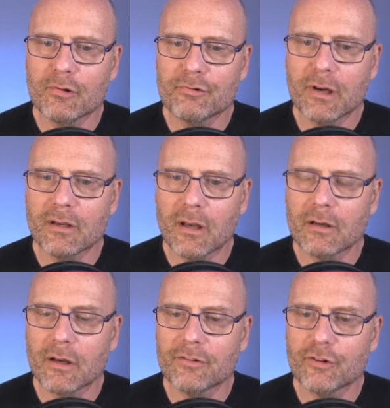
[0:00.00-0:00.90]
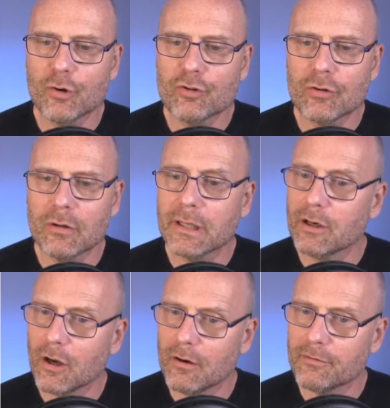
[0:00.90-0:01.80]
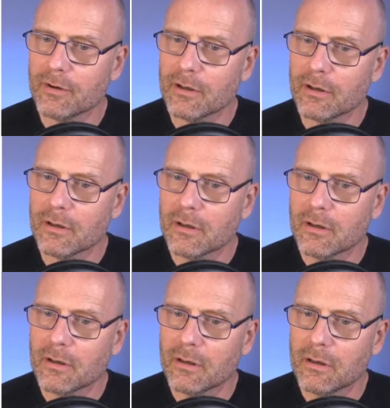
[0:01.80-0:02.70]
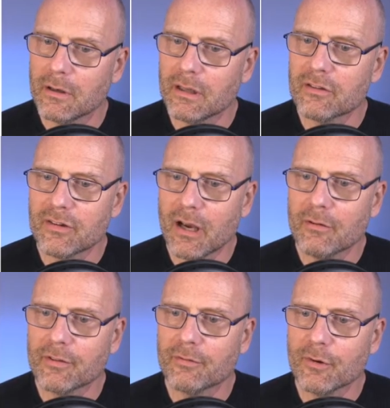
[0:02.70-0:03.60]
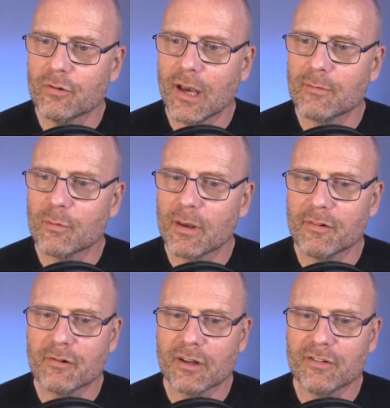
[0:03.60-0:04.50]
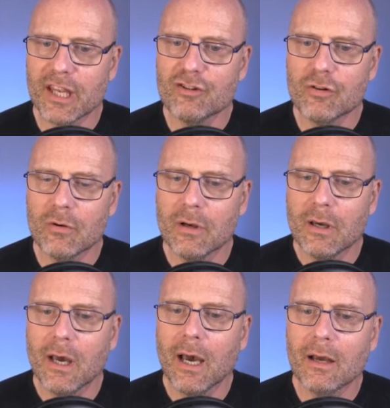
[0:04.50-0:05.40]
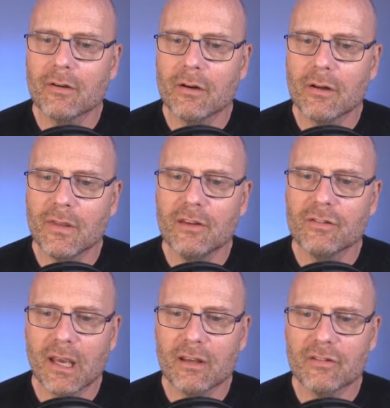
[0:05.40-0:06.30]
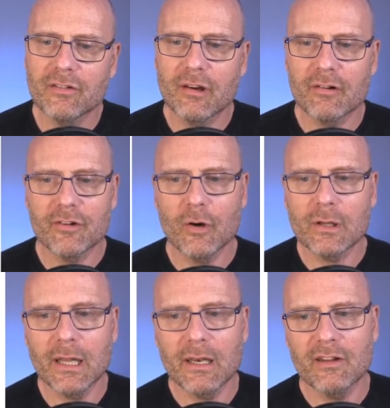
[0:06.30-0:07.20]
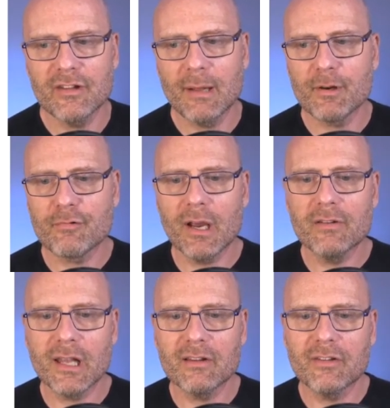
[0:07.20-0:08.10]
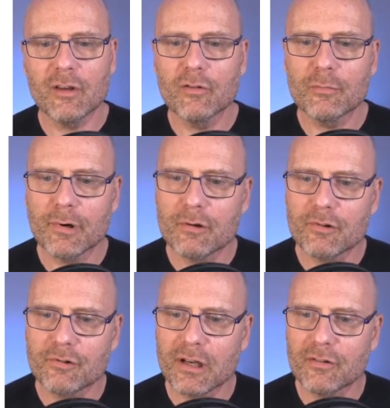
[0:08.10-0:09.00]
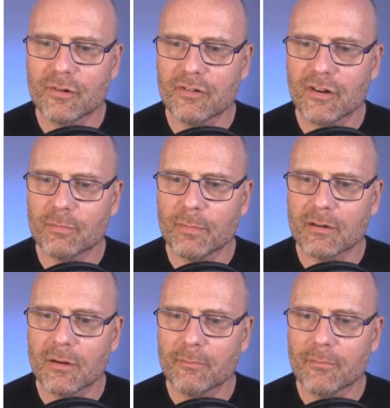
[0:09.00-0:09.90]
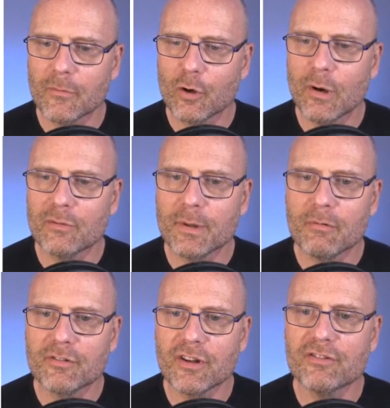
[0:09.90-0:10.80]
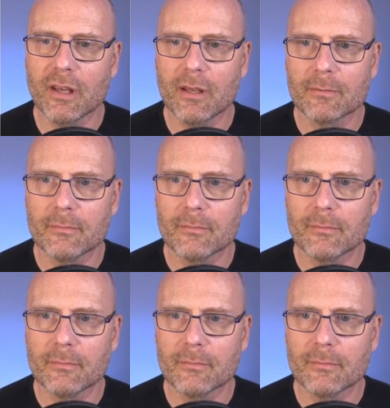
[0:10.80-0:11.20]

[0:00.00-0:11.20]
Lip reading: restraint unconstitutional in and of itself the few times we have addressed the issue. Under these cases, there is no clearly established right against the use of prone restraints for a suspect who has been resisting.